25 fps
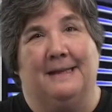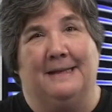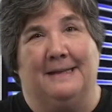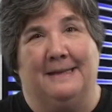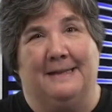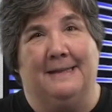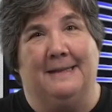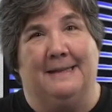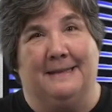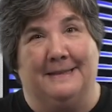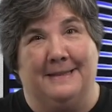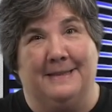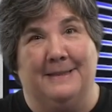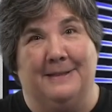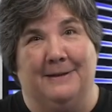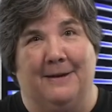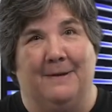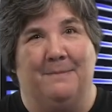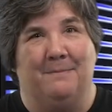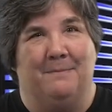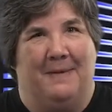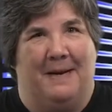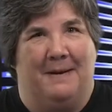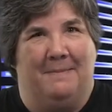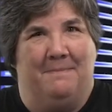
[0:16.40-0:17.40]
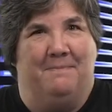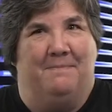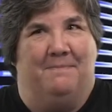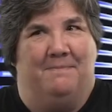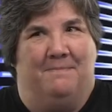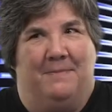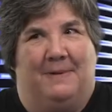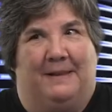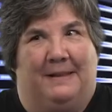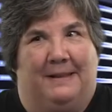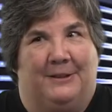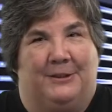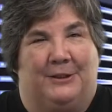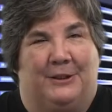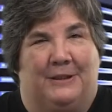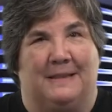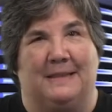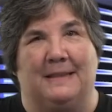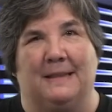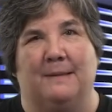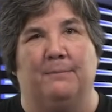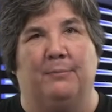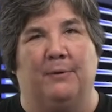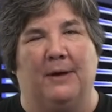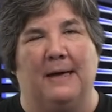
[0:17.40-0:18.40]
like this, you know, I'm, I'm,
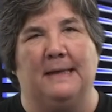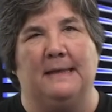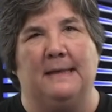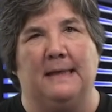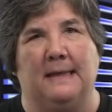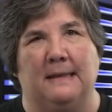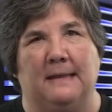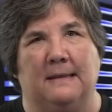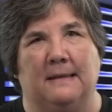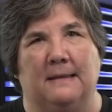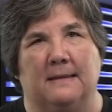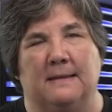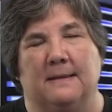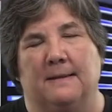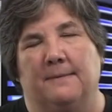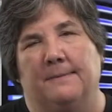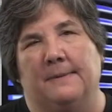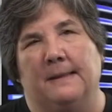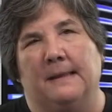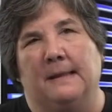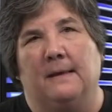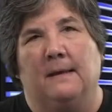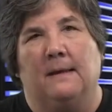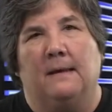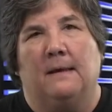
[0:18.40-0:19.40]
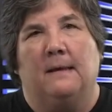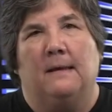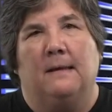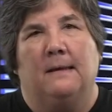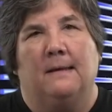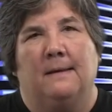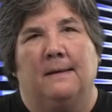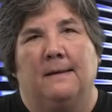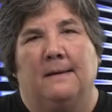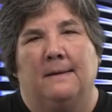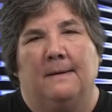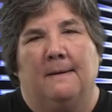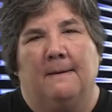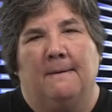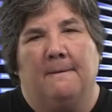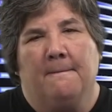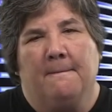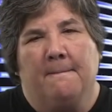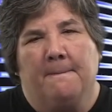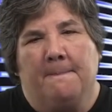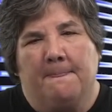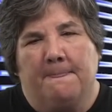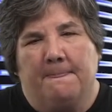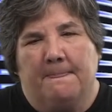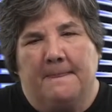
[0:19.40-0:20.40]
maliciously breaking into something.
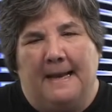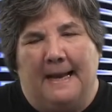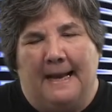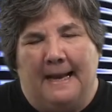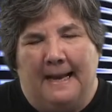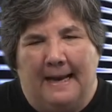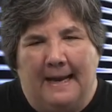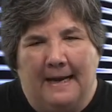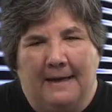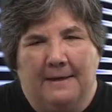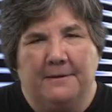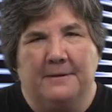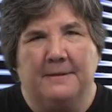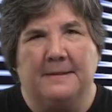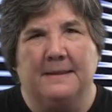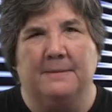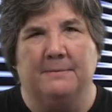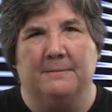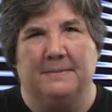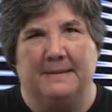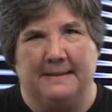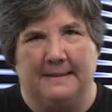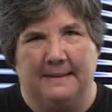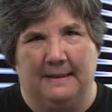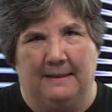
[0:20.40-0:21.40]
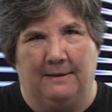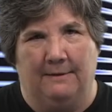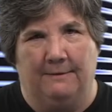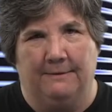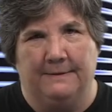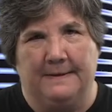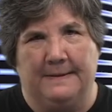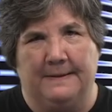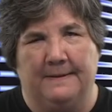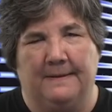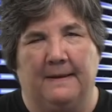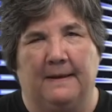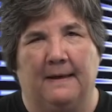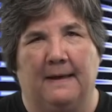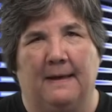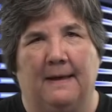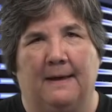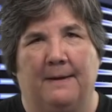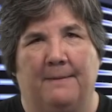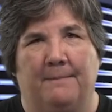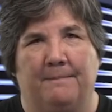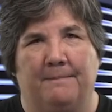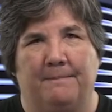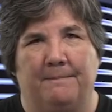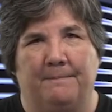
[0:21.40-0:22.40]
Hackers themselves
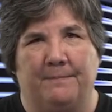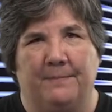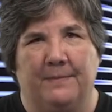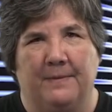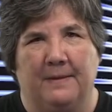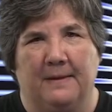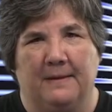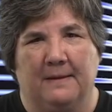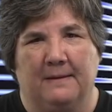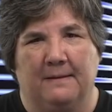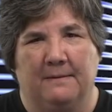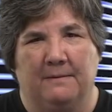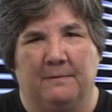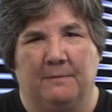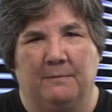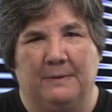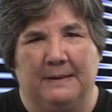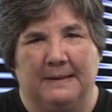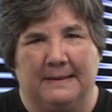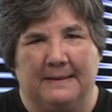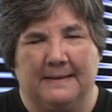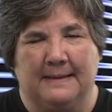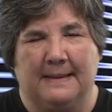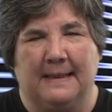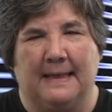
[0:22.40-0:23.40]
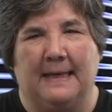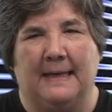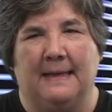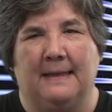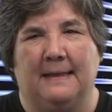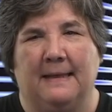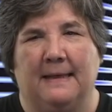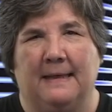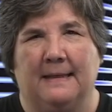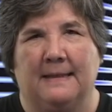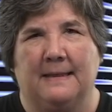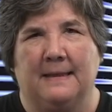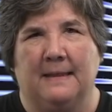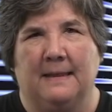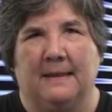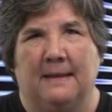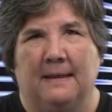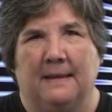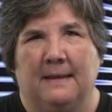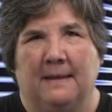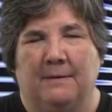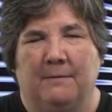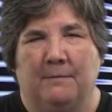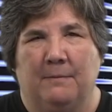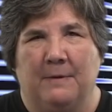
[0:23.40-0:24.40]
um, will say that
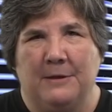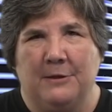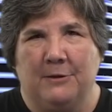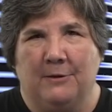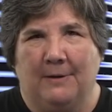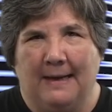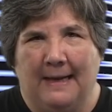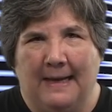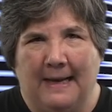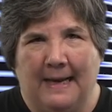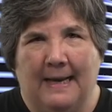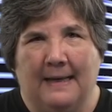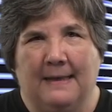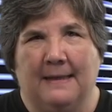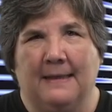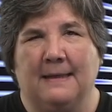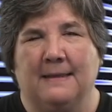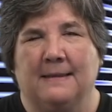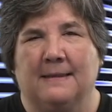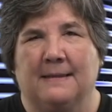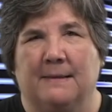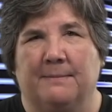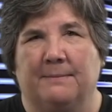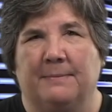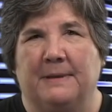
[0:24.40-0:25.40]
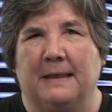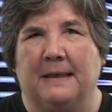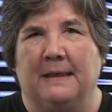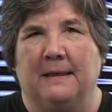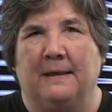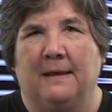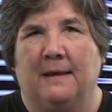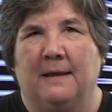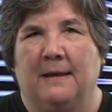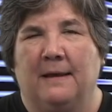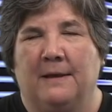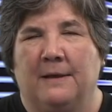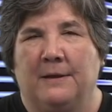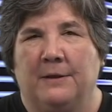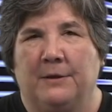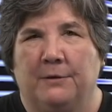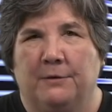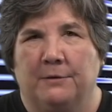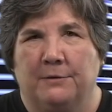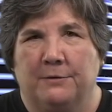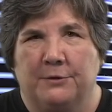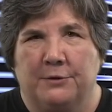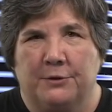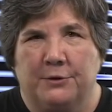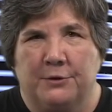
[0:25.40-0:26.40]
when you're hacking something,
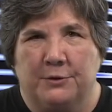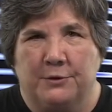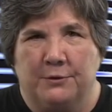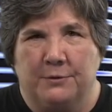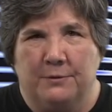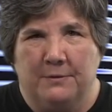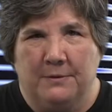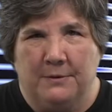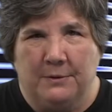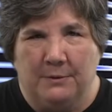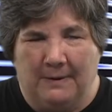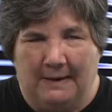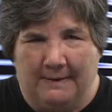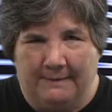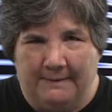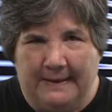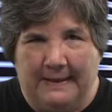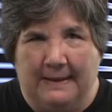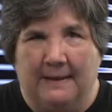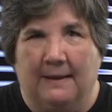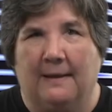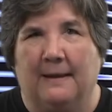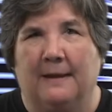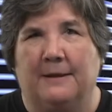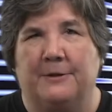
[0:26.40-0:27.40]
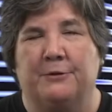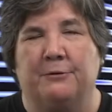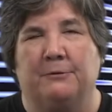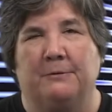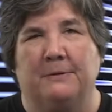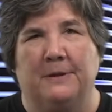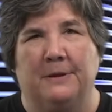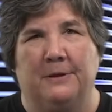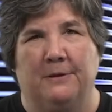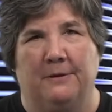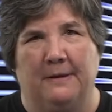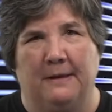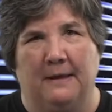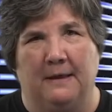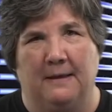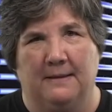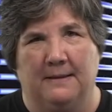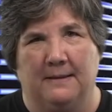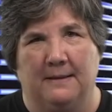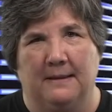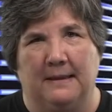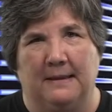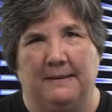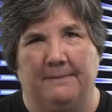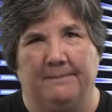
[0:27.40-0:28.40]
you're, you have intellectual
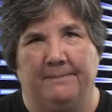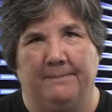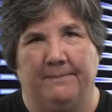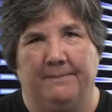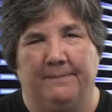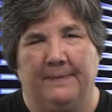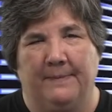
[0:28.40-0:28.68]
curiosity.